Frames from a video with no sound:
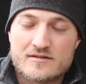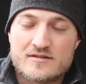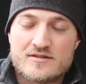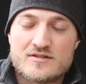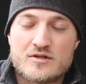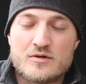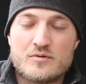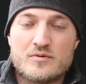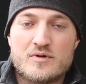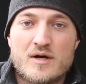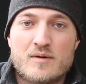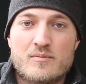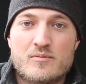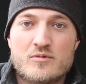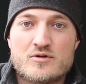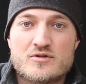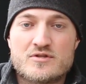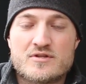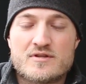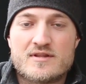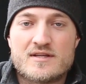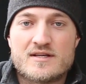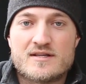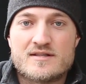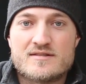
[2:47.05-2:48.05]
So
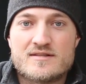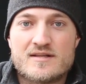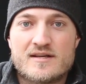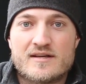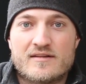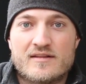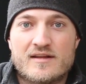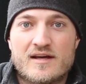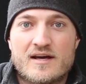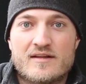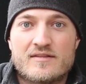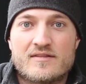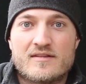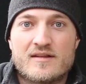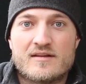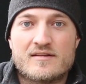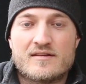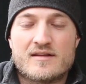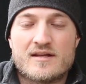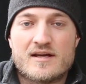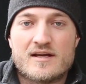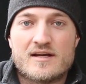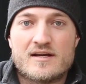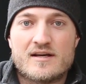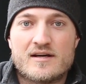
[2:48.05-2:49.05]
numbers and things like that
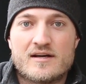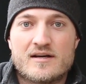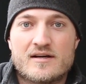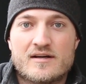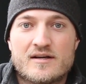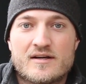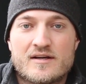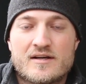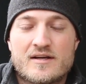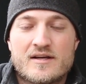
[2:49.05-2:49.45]
they